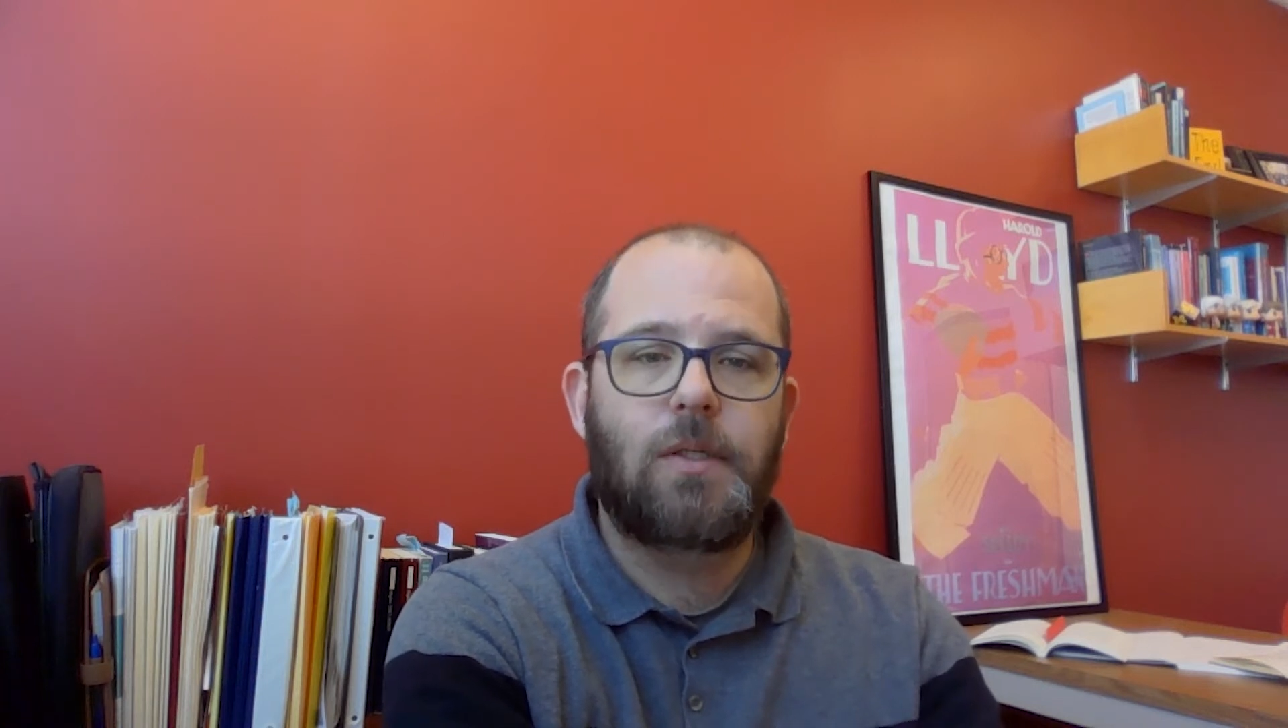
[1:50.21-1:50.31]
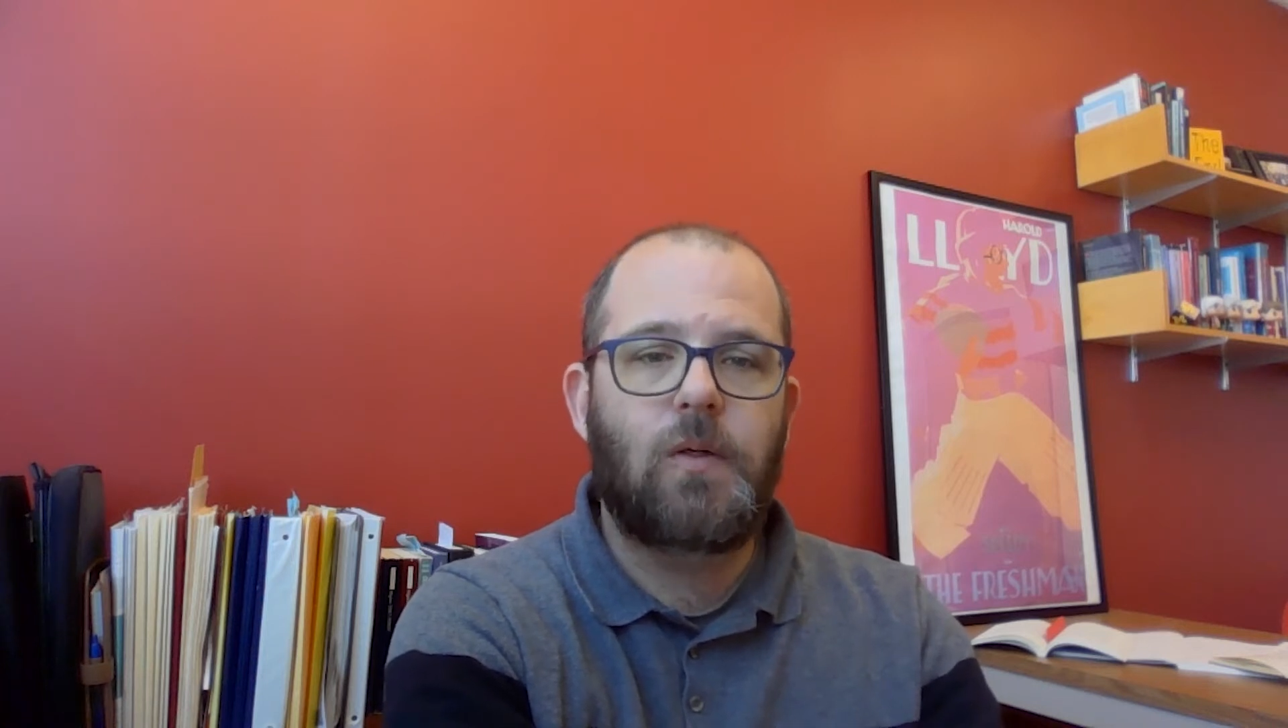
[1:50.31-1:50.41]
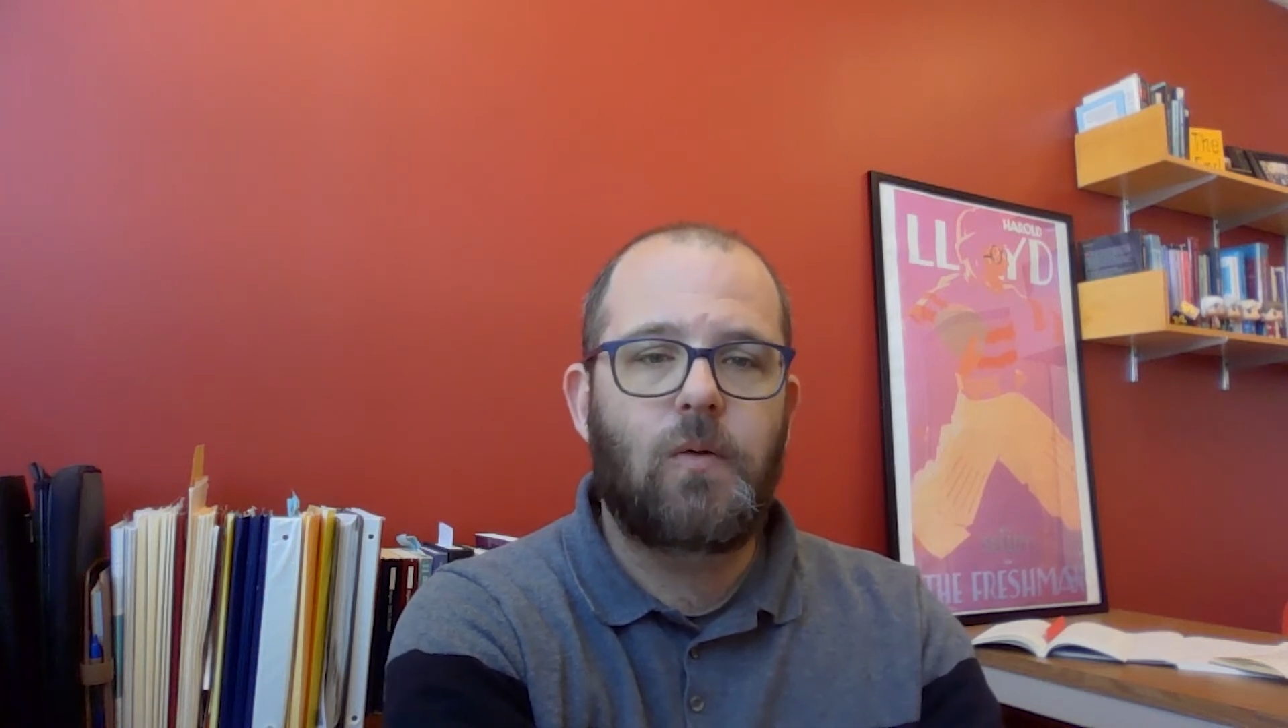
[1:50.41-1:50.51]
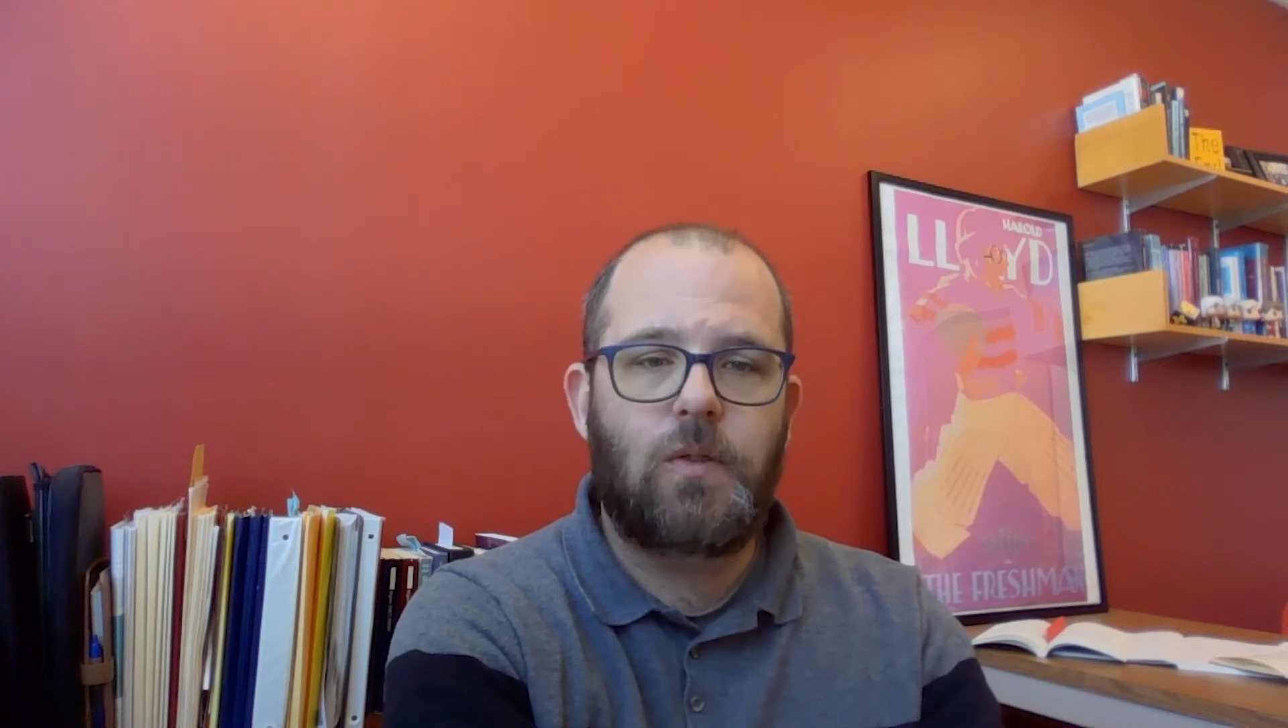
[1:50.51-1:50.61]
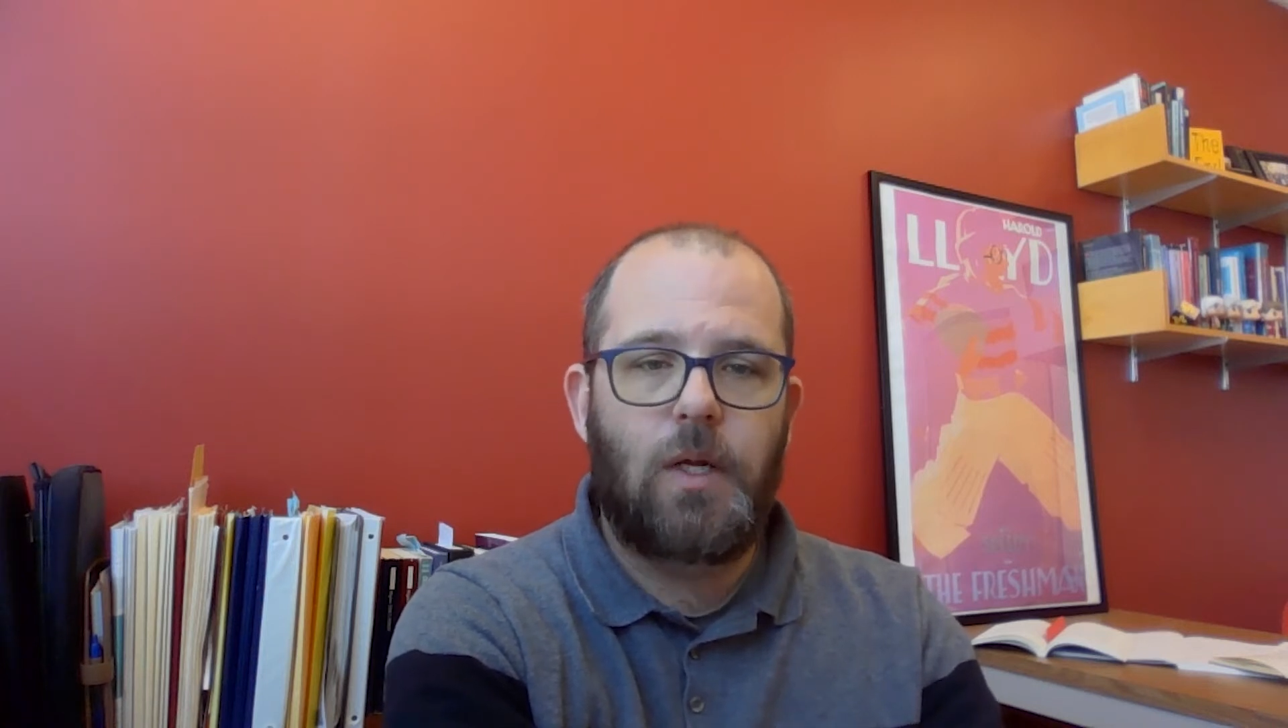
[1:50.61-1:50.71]

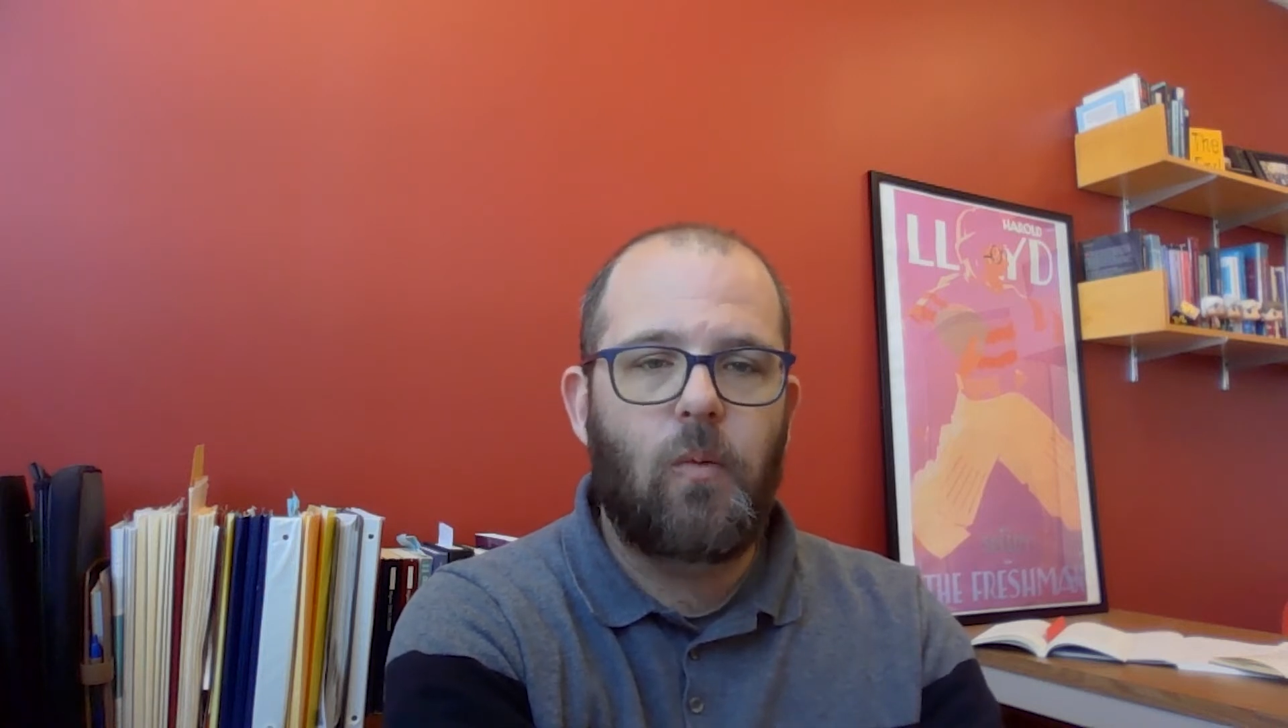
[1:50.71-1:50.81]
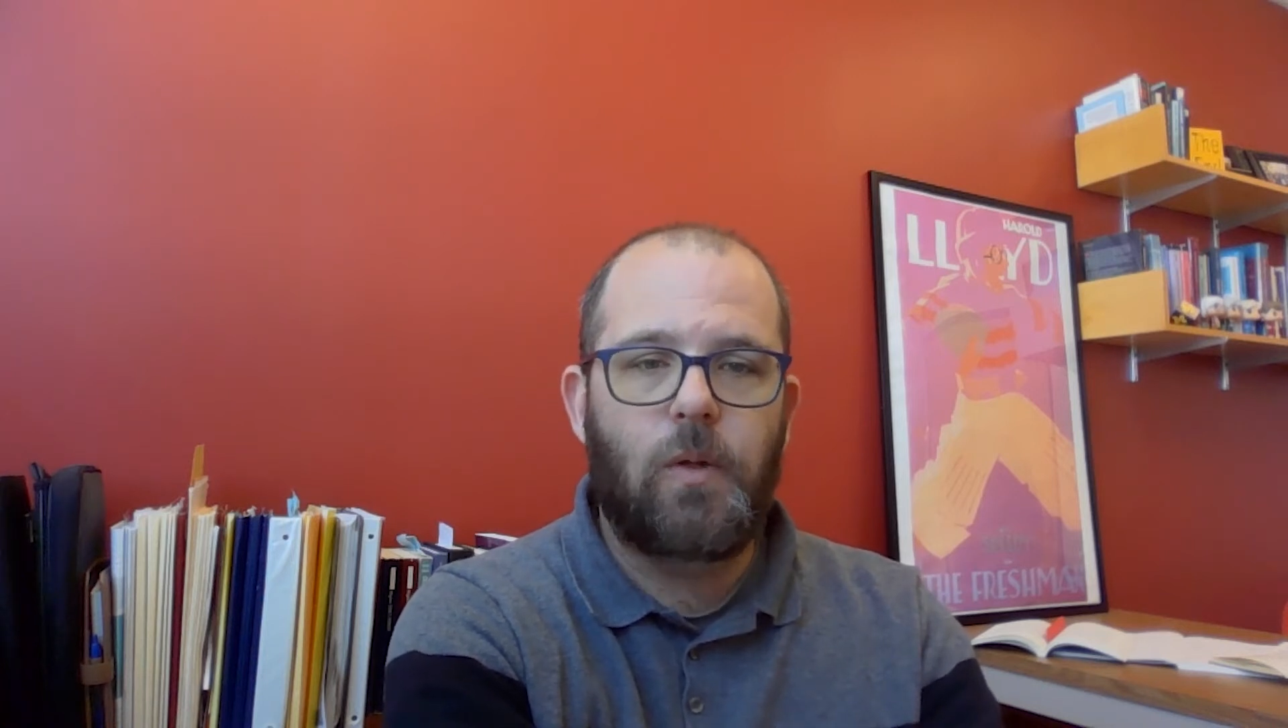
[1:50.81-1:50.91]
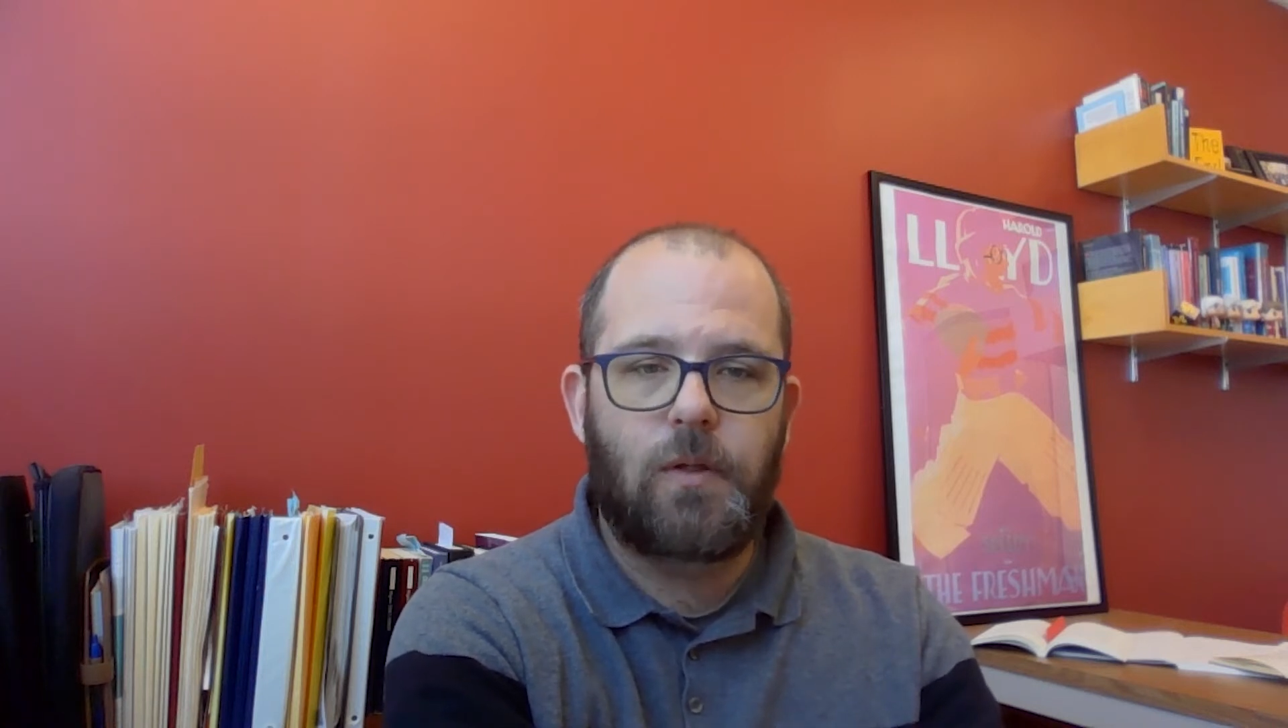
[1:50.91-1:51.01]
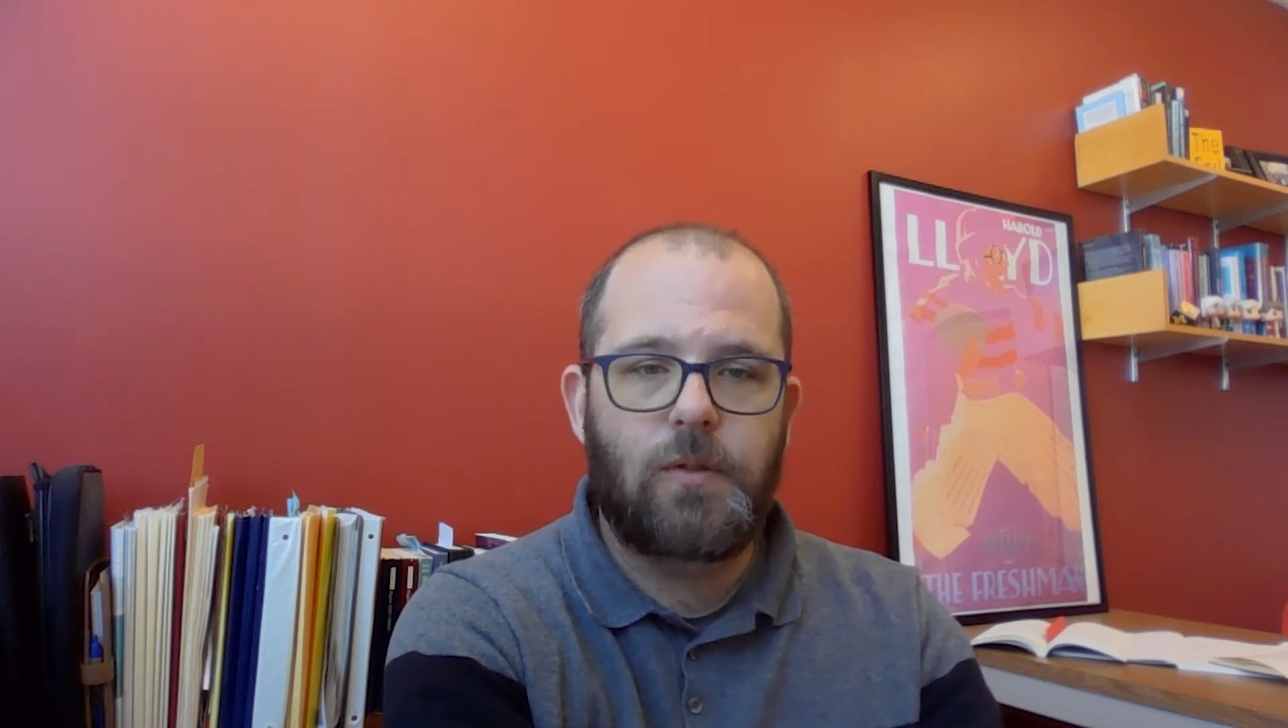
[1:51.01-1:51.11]
associated with